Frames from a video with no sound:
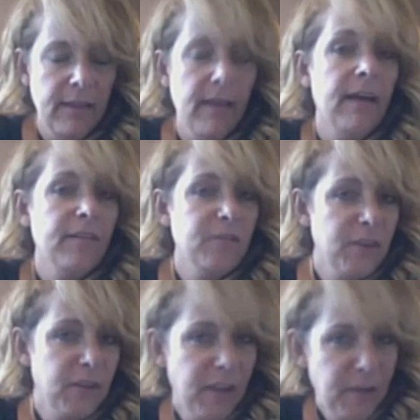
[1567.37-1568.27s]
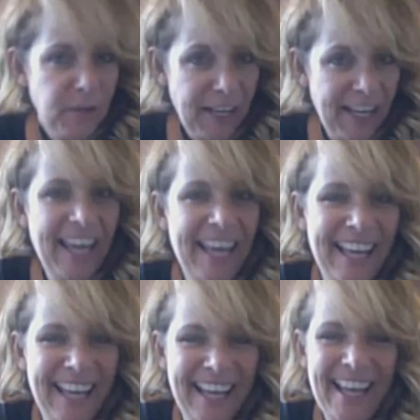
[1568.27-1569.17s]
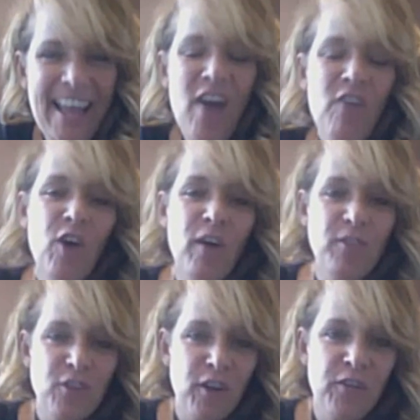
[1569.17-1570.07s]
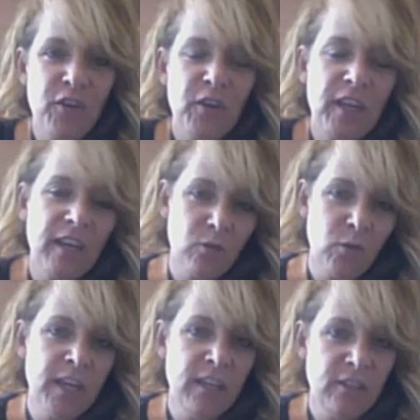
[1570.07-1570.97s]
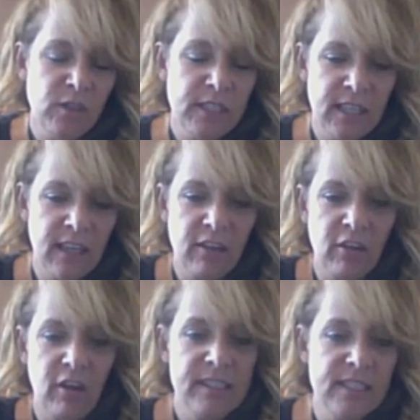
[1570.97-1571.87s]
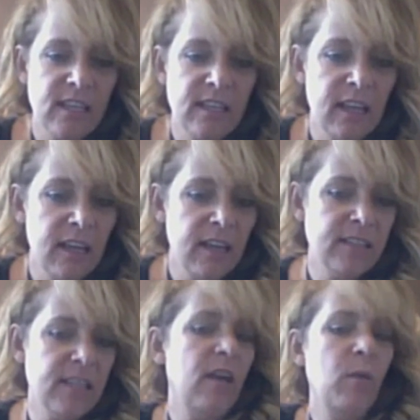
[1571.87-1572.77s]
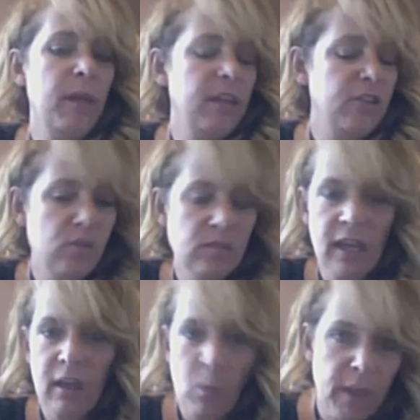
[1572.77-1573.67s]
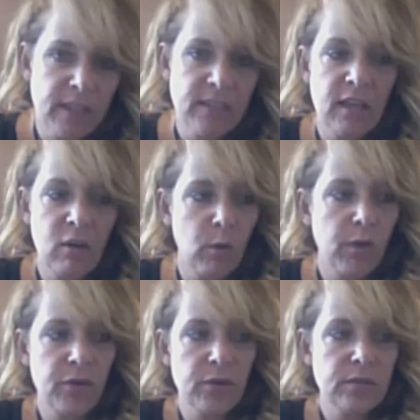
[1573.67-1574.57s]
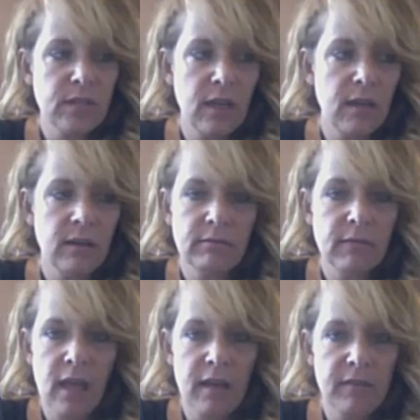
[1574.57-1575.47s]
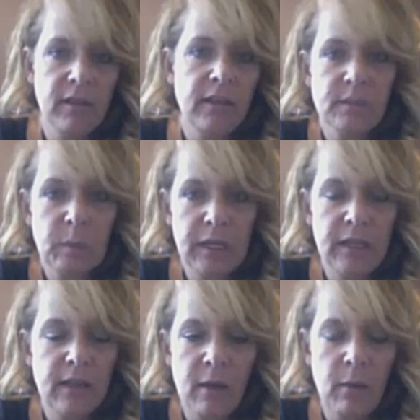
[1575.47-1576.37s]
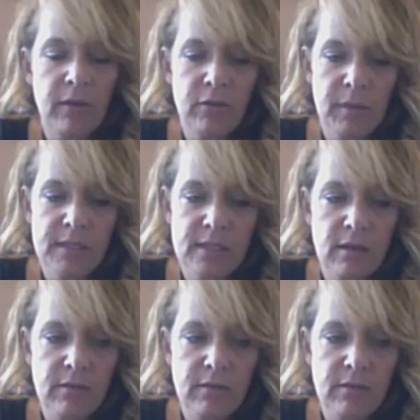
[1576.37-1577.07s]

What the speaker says: I haven't figured it out yet. Well, I was trying to figure, like, if we do it together on Sundays, then I may choose like a Wednesday or a Thursday and kind of like split it that way for myself.